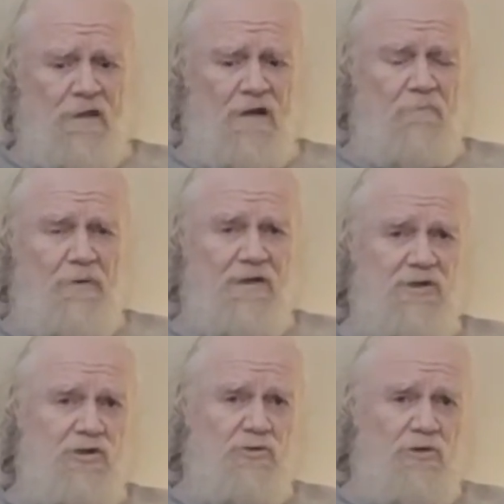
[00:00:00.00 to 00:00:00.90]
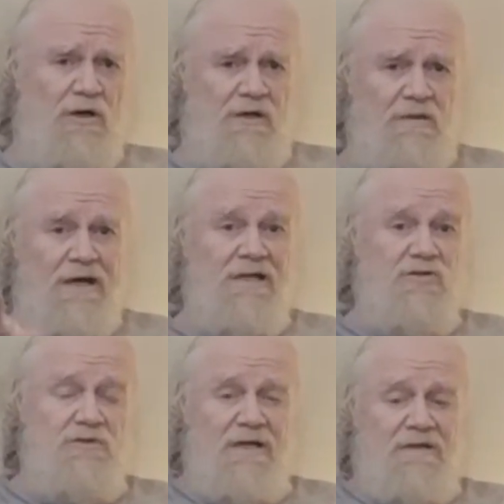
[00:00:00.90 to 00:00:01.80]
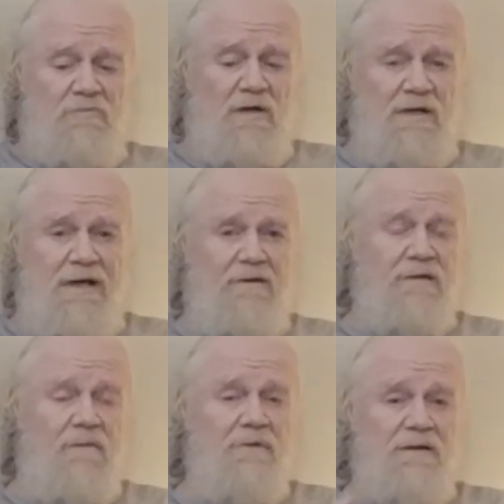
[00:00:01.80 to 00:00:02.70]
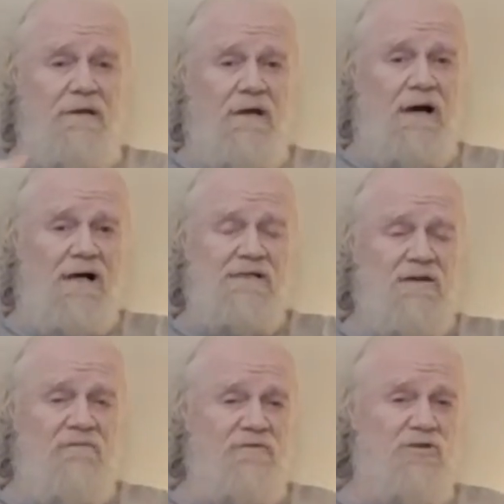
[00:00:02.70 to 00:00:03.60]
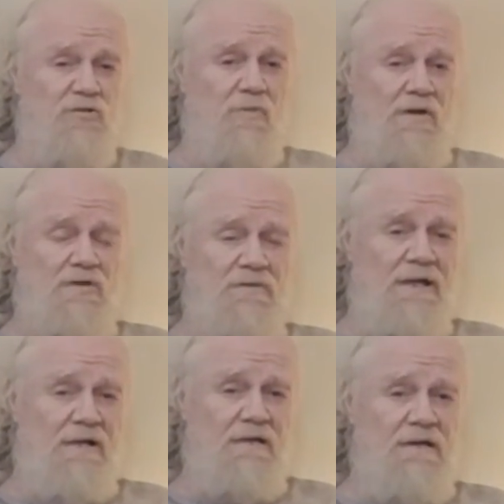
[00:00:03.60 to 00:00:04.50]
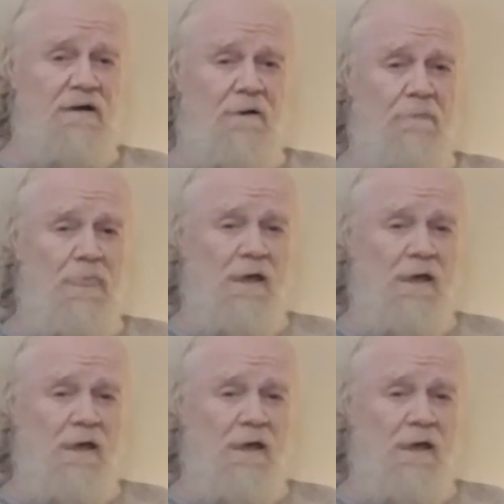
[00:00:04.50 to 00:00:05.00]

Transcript: I paid you. I let you take the money out, and I sat for 2 months without a dime.